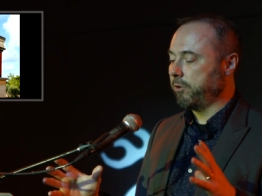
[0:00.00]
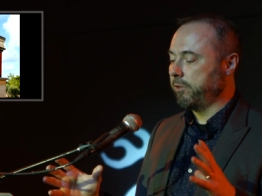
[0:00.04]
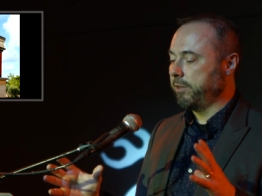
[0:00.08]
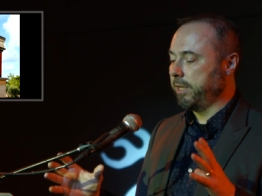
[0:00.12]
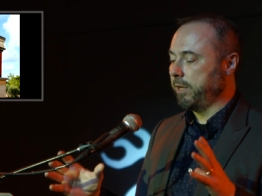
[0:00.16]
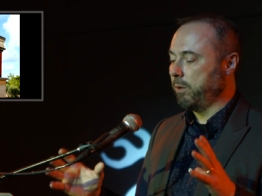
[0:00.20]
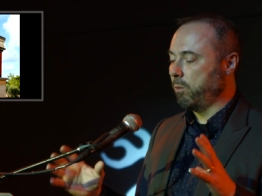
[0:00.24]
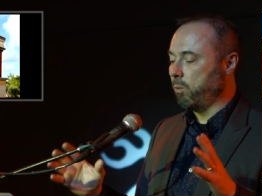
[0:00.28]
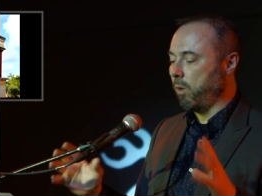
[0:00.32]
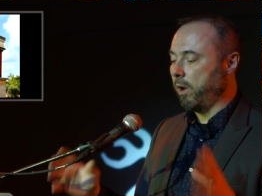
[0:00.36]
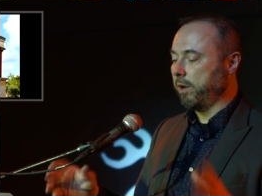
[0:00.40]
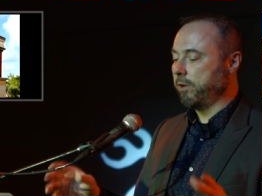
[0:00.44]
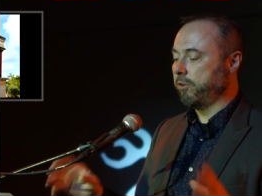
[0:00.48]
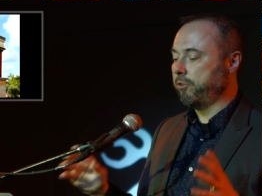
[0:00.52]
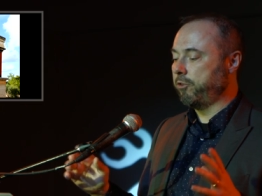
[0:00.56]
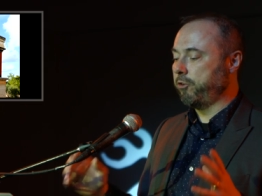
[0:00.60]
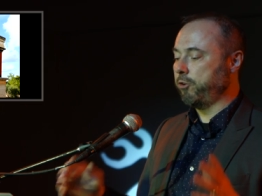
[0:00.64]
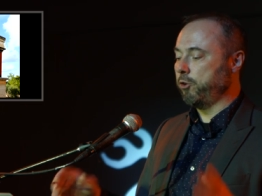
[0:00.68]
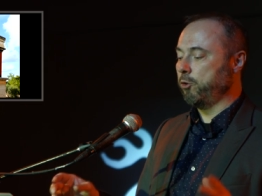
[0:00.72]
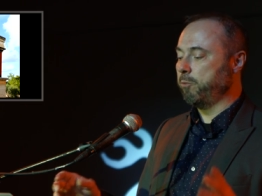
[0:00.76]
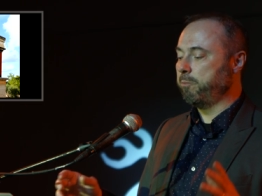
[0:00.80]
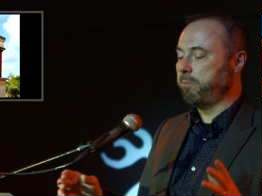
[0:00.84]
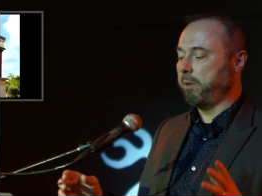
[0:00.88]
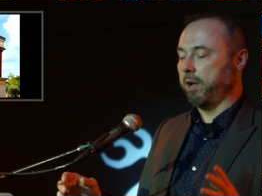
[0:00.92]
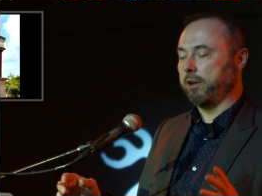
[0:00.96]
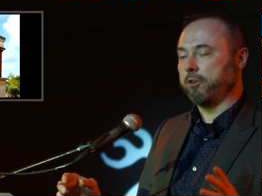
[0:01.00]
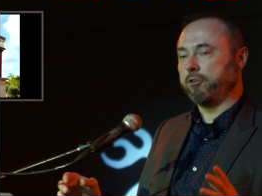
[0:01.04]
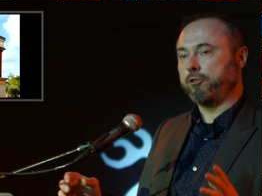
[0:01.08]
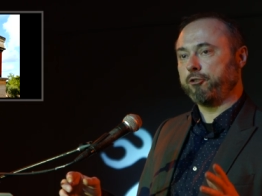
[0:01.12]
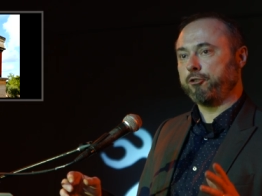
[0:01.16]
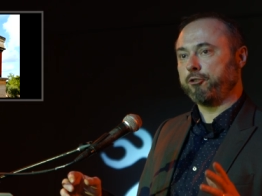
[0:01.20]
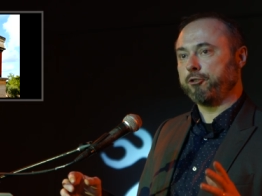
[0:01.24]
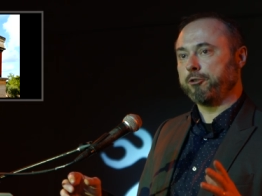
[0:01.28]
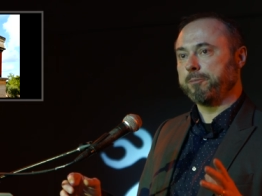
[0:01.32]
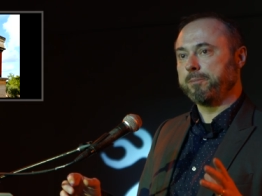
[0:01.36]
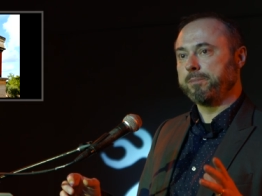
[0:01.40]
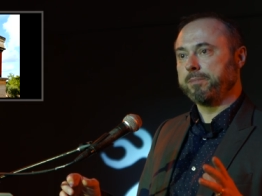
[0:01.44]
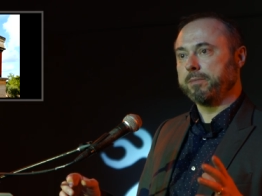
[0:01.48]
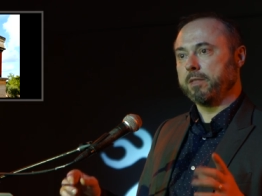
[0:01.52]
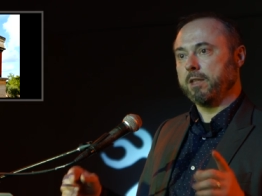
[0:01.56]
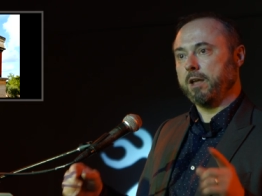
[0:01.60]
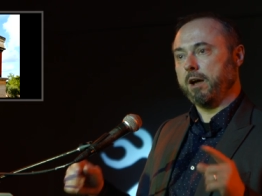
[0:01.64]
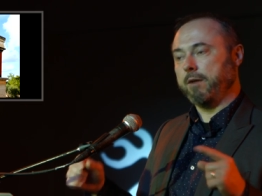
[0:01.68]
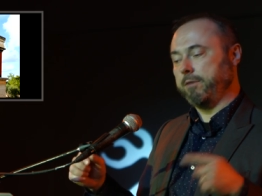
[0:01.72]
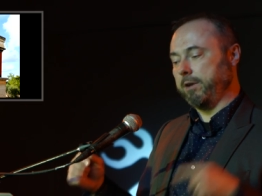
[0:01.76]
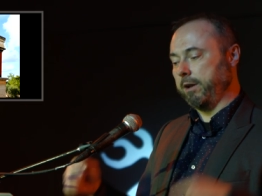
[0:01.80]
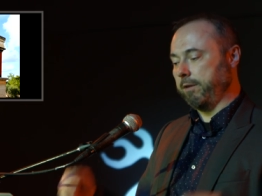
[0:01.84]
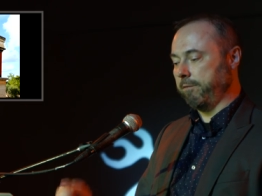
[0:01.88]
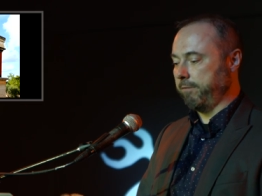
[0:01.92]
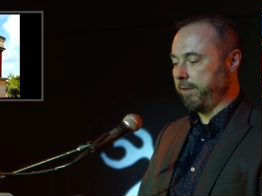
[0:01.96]
the one two punch of
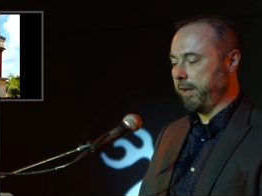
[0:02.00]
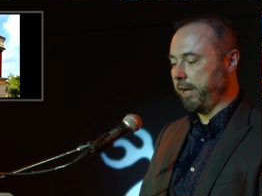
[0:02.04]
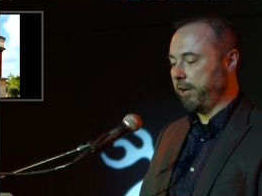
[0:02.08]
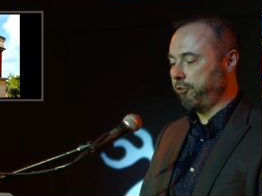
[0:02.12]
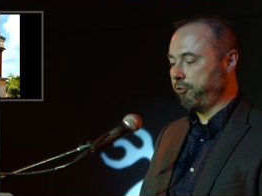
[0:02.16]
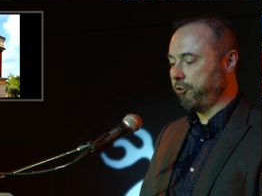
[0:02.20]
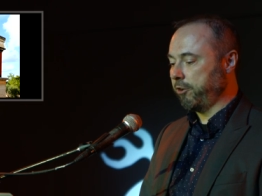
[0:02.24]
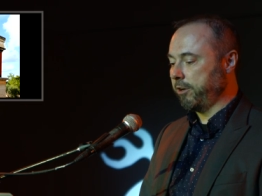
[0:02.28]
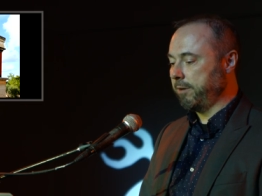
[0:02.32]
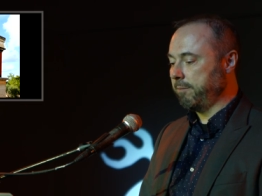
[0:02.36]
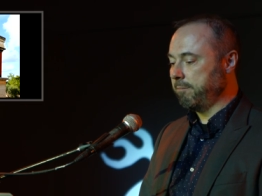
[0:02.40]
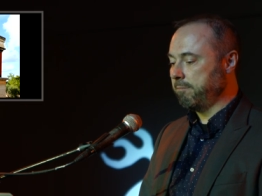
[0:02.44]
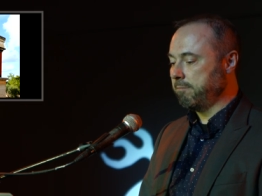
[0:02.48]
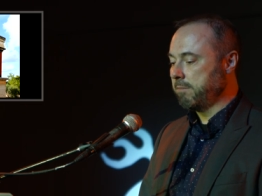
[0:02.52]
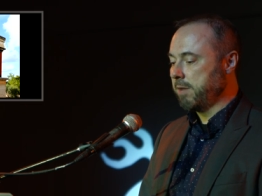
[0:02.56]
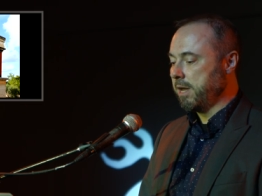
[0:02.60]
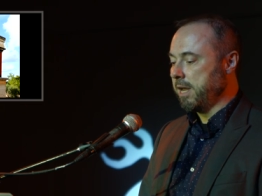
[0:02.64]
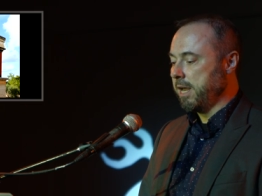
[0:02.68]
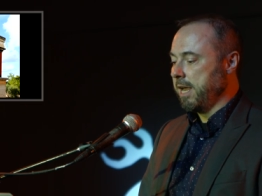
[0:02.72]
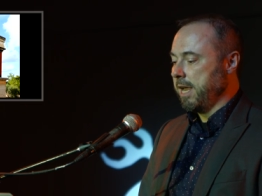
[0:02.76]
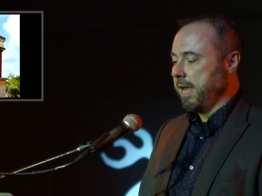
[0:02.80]
an invasion